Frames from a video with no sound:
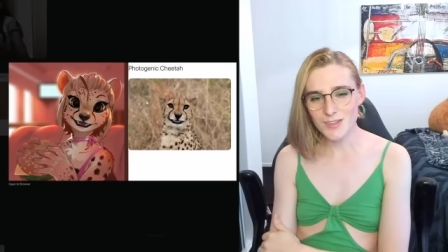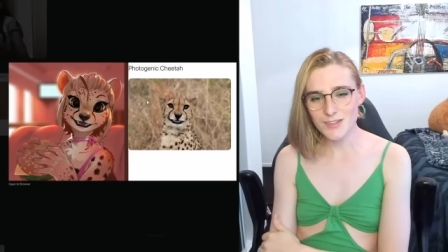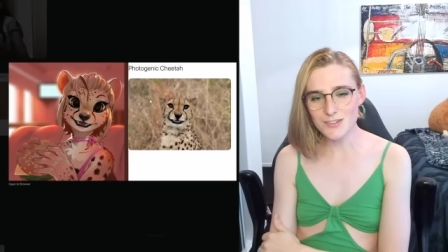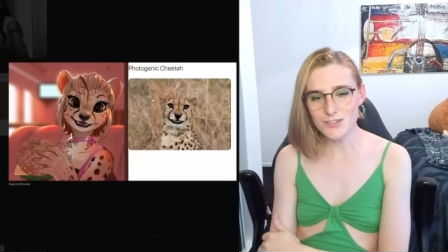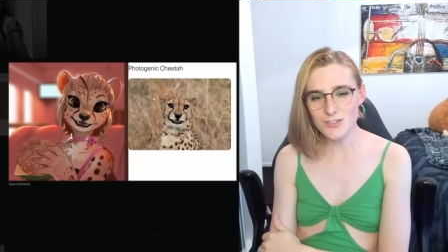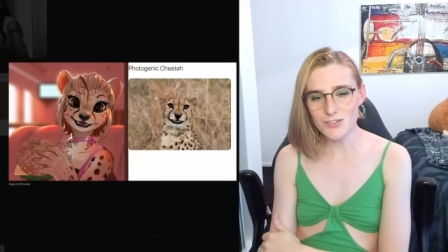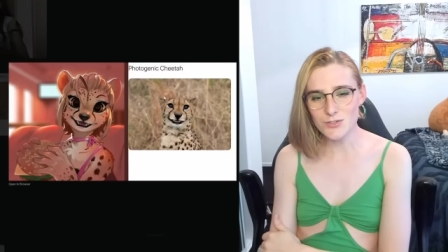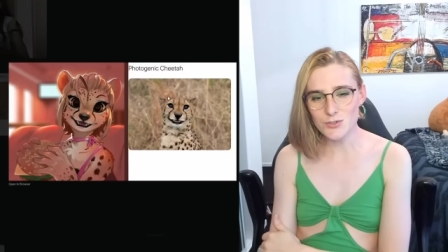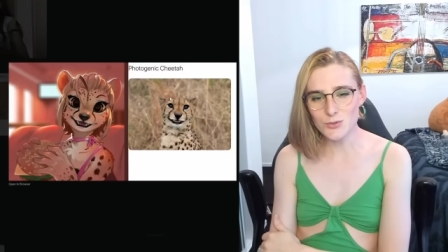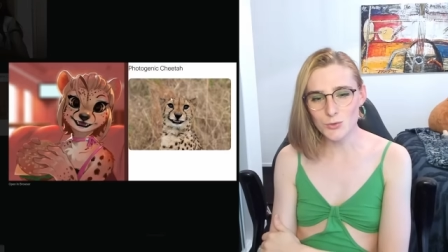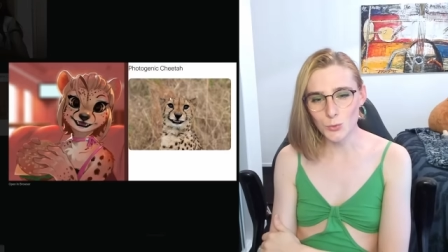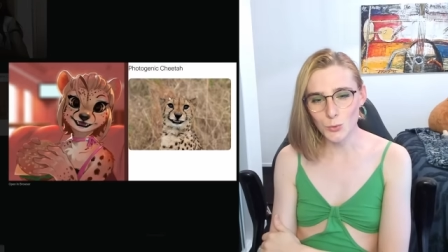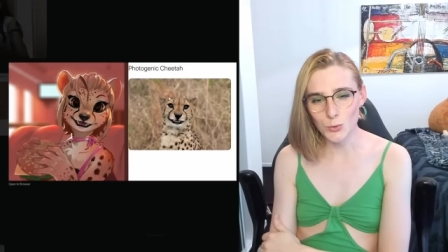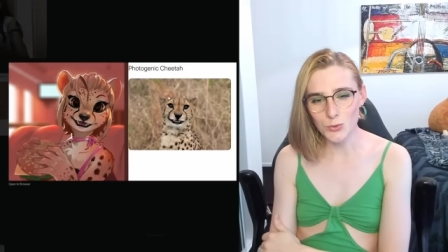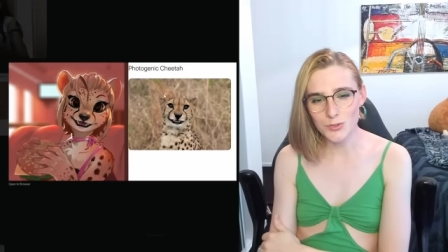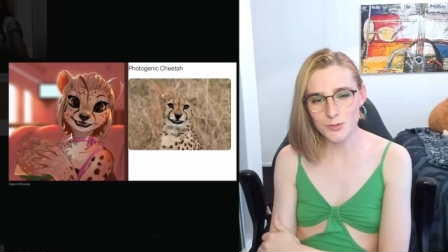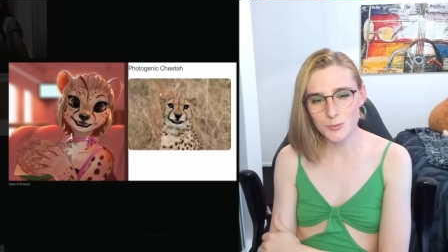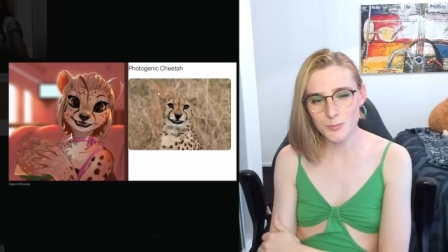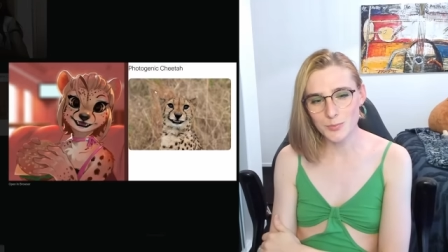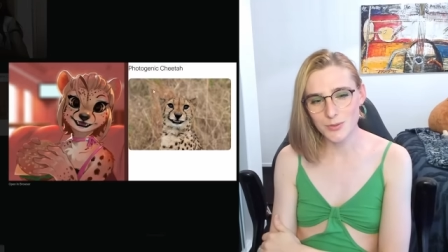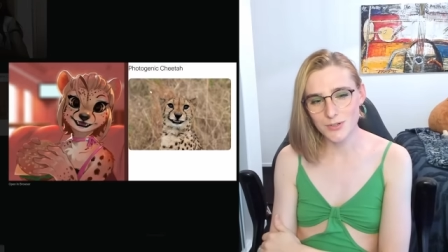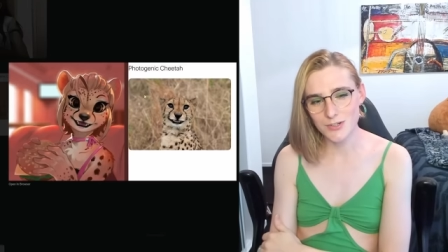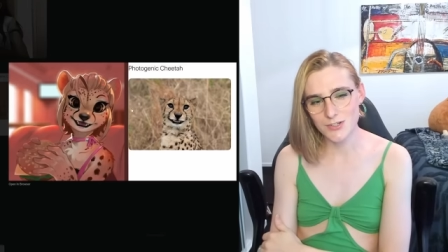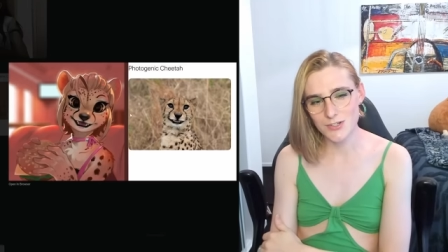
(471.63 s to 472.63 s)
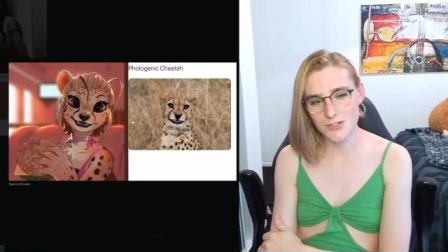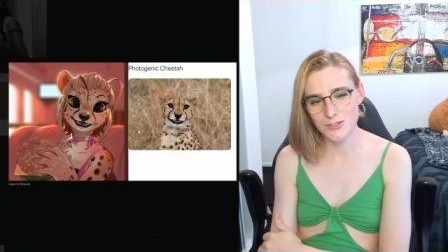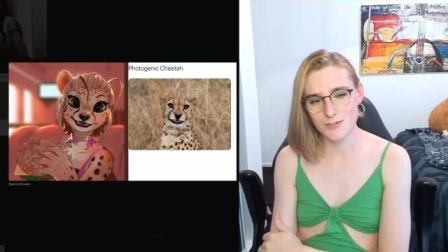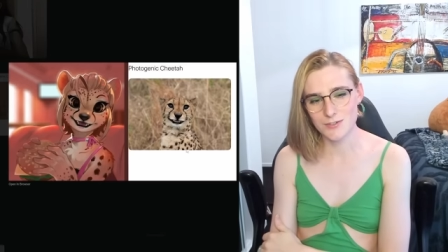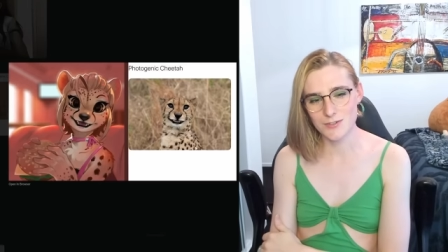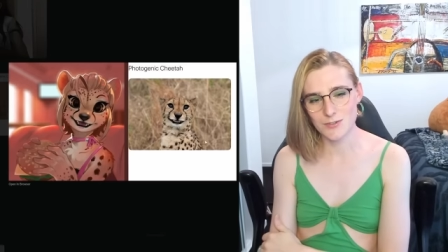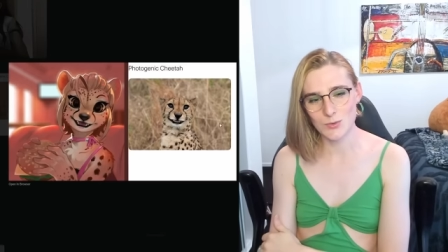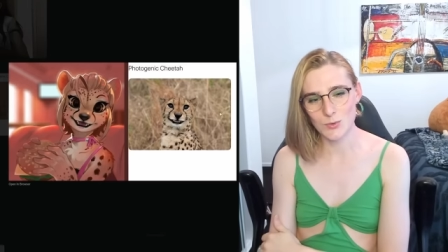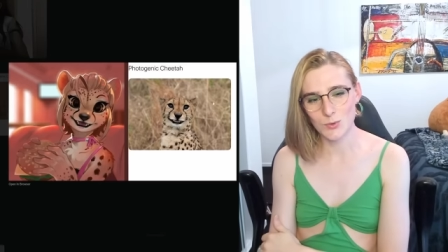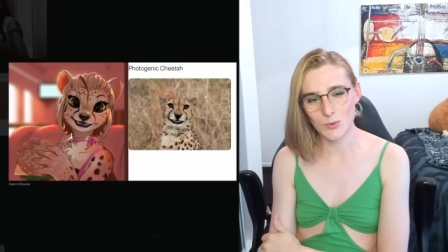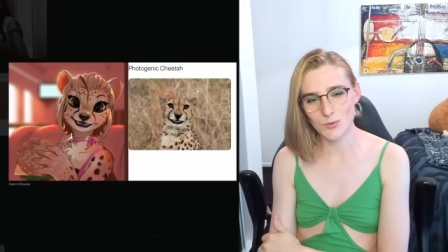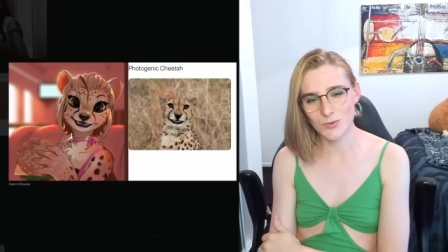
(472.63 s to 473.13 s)
The source picture
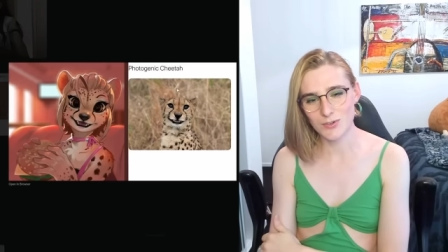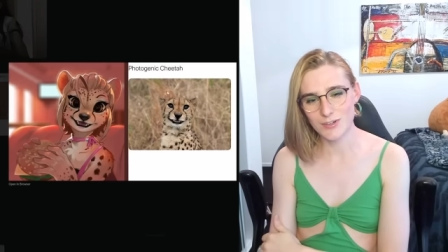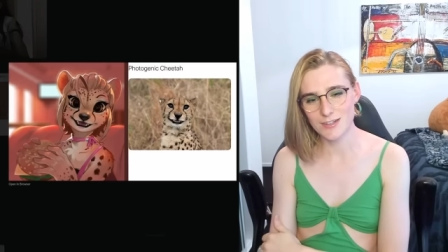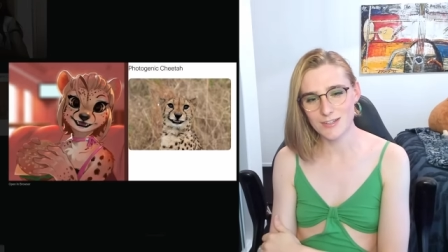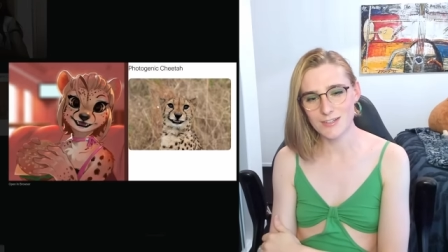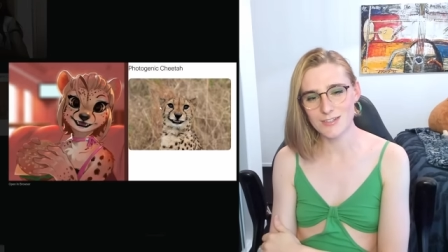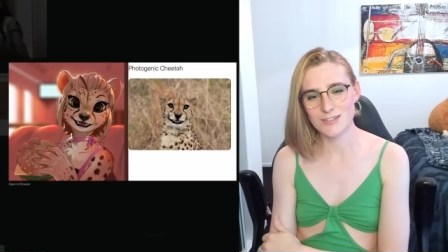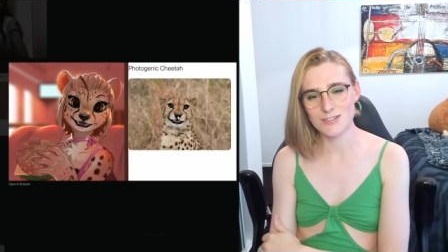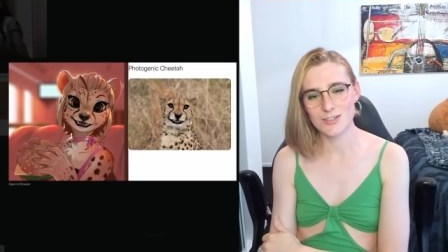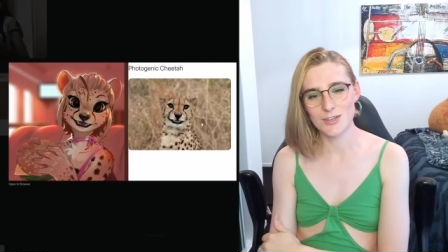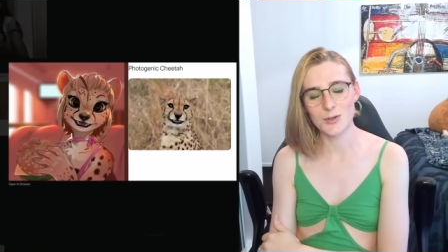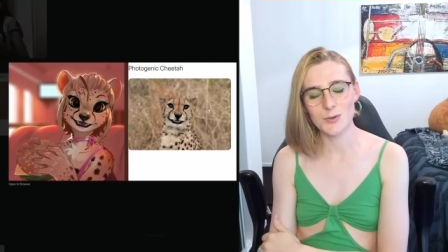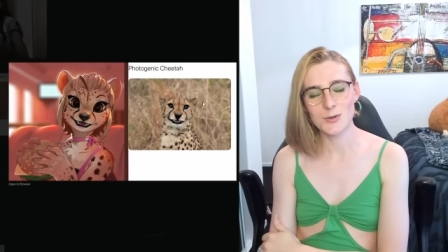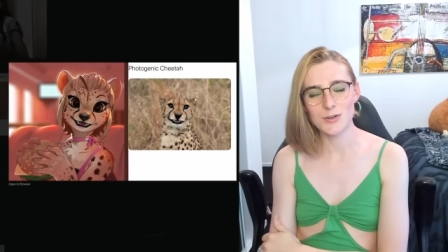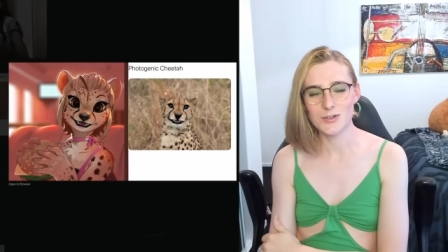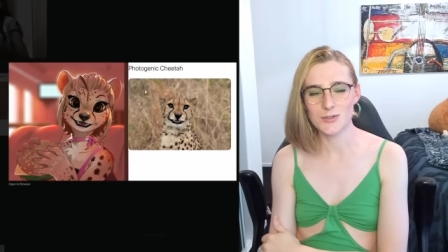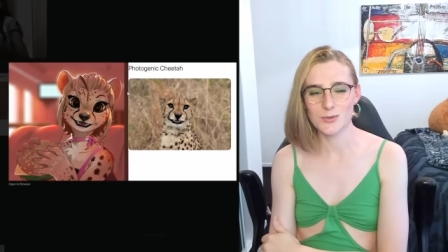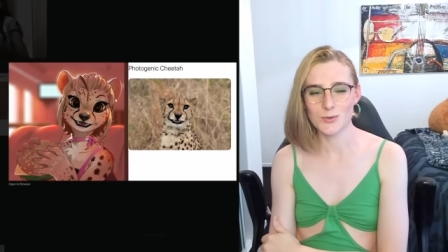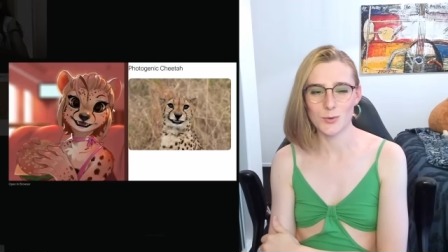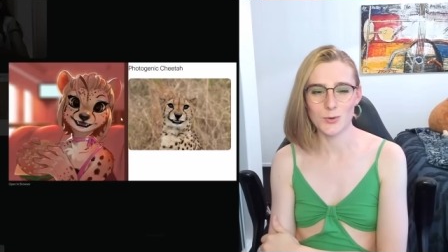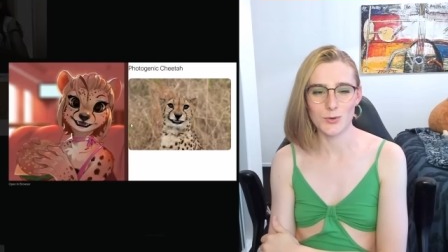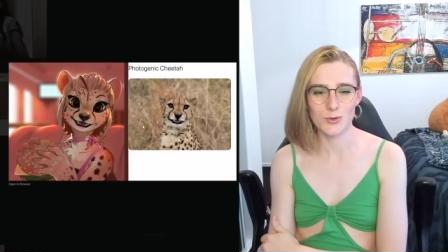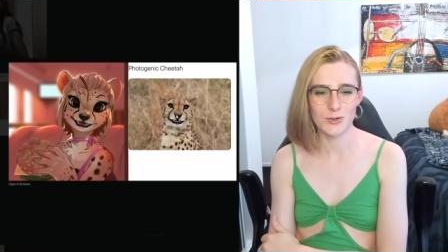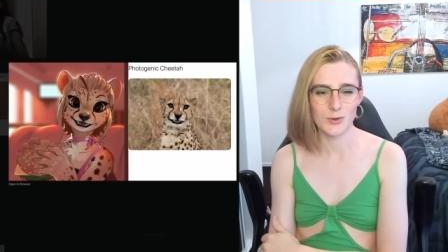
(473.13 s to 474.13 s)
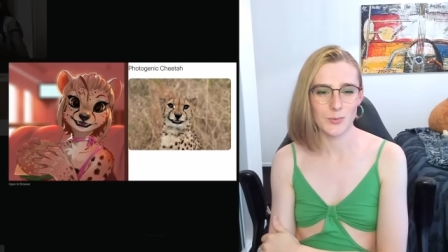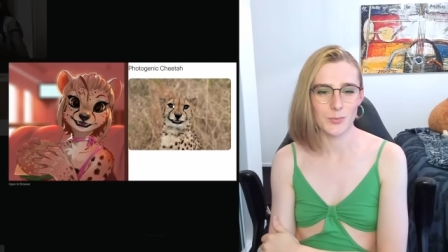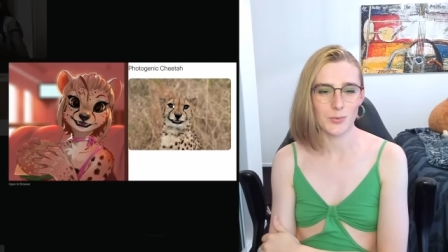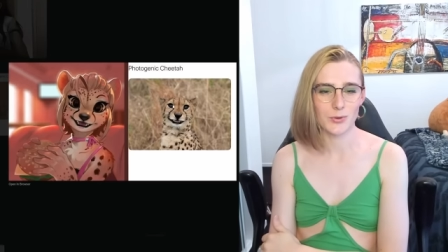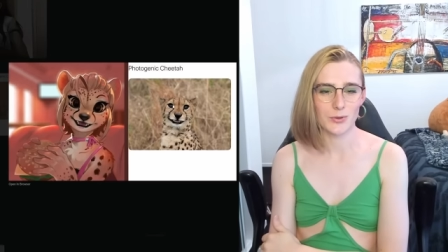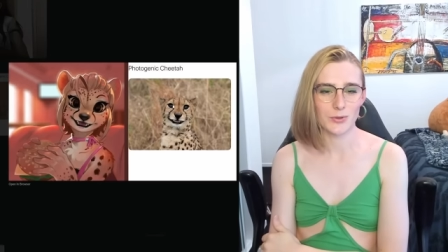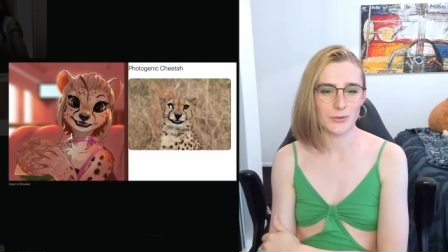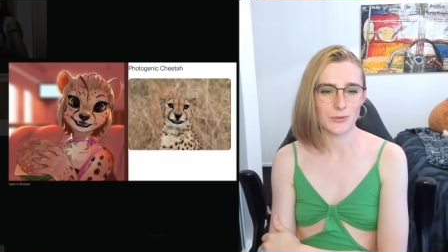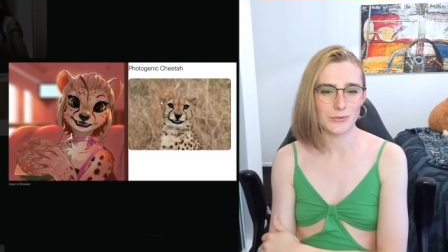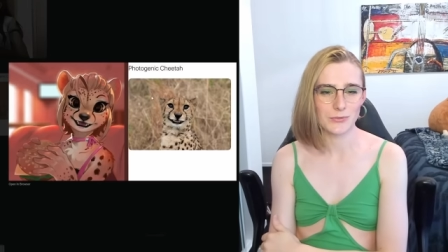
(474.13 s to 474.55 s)
is already so adorable.